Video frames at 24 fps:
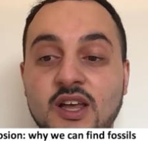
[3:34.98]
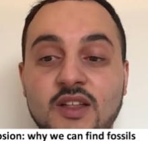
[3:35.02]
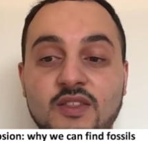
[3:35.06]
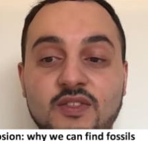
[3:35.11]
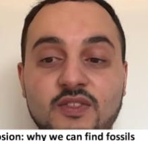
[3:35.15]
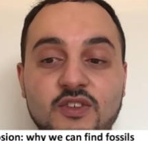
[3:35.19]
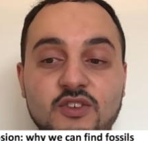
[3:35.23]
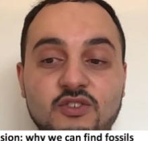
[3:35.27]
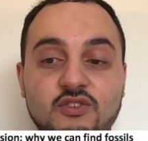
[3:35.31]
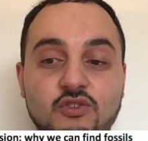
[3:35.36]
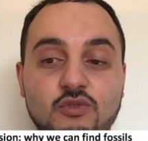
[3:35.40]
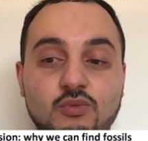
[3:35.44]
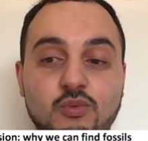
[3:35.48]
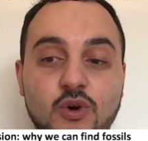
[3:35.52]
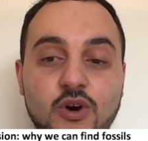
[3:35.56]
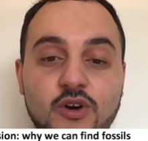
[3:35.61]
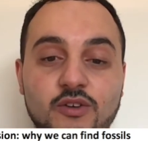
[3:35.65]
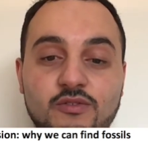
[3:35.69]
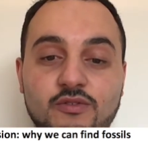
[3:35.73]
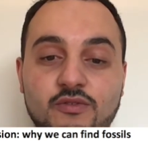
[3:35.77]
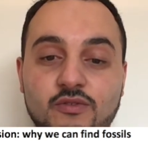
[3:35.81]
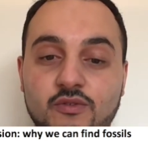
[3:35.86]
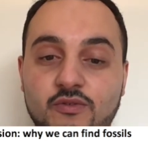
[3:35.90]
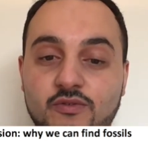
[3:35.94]
This is why
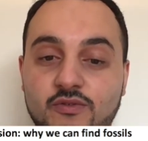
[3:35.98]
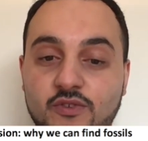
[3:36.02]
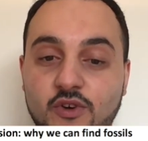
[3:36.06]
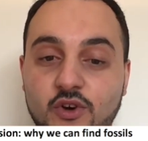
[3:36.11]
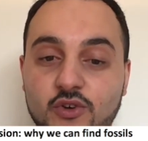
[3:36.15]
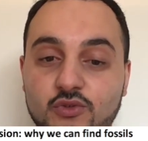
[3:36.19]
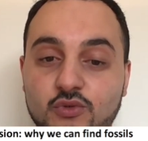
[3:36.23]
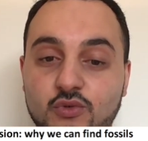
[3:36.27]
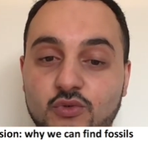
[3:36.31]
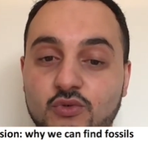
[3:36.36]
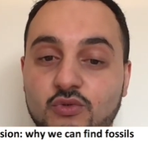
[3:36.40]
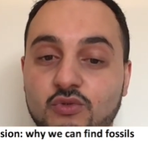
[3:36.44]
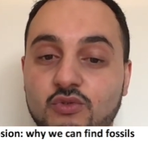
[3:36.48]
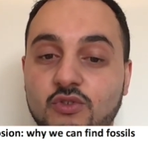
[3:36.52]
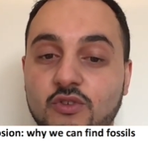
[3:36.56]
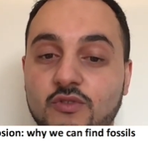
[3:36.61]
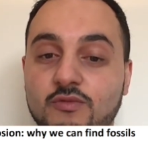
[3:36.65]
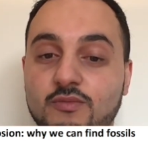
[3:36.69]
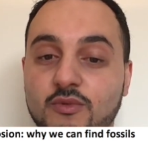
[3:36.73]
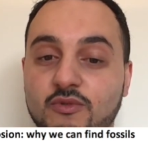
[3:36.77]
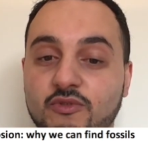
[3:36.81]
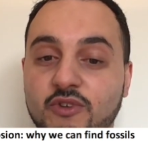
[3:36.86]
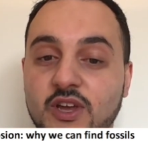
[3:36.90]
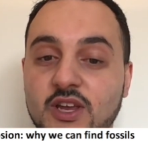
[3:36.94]
fossils
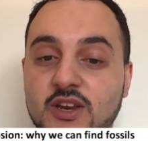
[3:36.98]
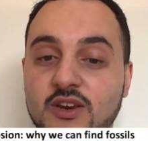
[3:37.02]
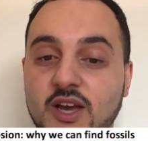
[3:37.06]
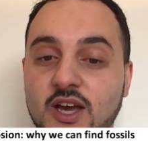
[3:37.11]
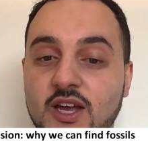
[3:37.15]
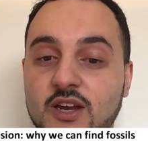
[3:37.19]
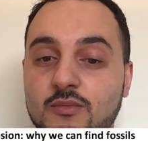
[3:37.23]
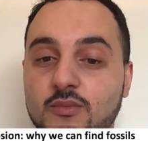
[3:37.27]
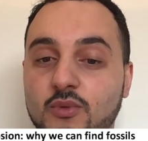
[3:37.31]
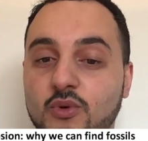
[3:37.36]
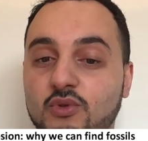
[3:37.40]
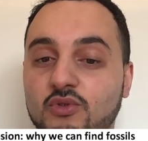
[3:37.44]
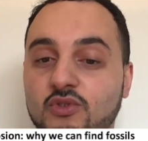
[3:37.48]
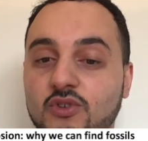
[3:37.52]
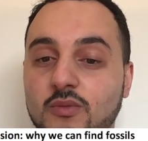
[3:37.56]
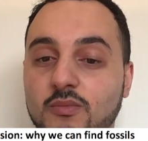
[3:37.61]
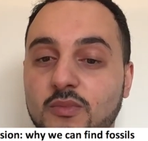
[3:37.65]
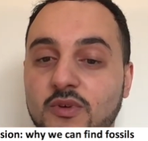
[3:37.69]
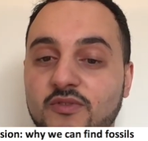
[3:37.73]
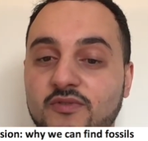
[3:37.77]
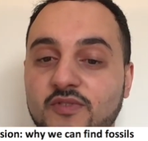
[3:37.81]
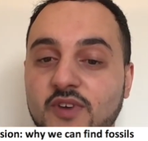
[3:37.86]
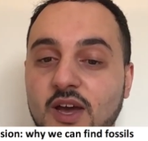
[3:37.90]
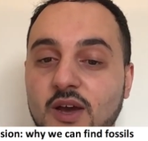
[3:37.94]
of marine animals can
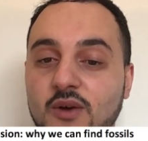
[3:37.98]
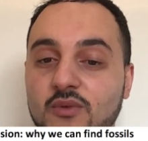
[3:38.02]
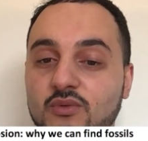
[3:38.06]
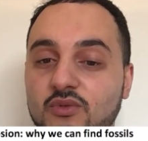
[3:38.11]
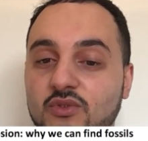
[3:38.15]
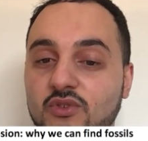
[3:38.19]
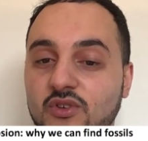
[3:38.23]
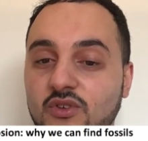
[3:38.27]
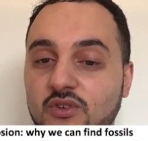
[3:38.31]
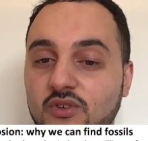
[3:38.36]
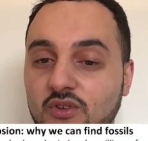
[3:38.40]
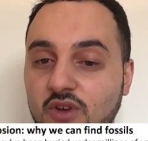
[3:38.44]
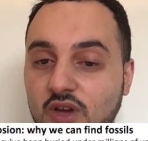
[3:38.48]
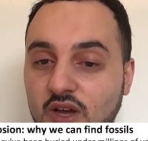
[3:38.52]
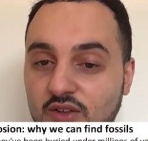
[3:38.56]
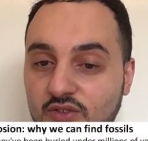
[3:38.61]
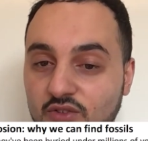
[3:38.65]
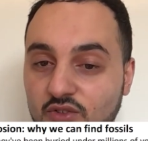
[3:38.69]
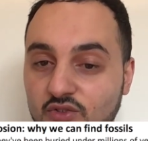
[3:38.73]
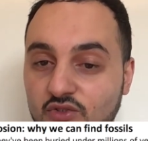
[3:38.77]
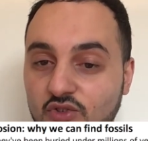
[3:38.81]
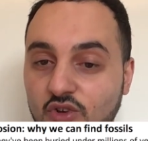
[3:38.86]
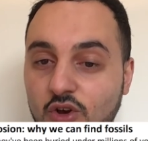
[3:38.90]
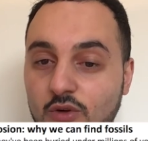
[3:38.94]
be found at
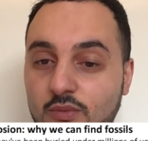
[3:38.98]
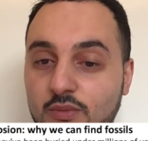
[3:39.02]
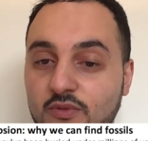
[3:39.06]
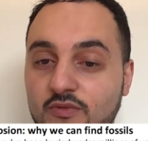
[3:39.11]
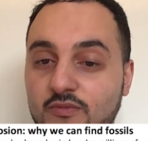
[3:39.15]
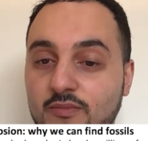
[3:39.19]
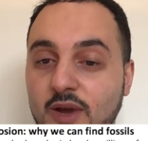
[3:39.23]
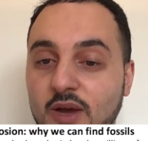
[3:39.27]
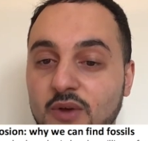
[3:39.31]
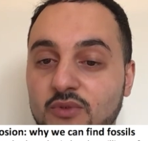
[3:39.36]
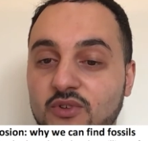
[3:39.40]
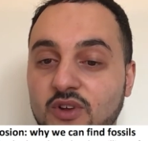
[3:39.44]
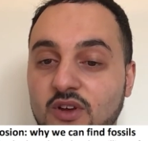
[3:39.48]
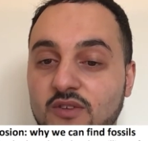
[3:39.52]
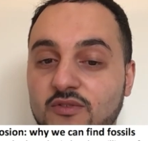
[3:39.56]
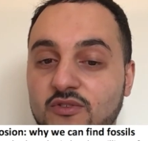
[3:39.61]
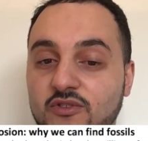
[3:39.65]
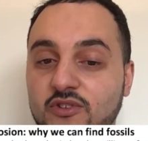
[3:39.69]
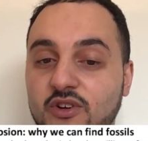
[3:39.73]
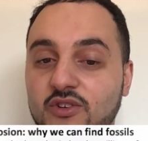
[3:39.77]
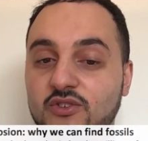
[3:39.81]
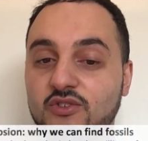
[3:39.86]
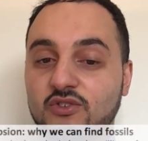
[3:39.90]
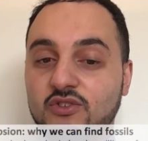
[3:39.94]
the top of Mount
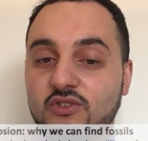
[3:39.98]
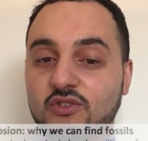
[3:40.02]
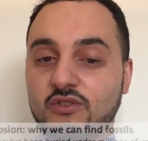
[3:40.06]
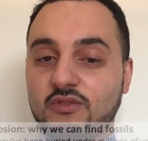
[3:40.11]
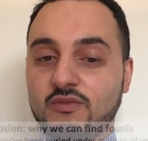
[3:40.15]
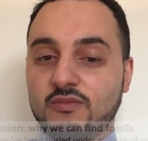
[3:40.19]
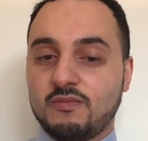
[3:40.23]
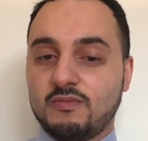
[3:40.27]
Everest.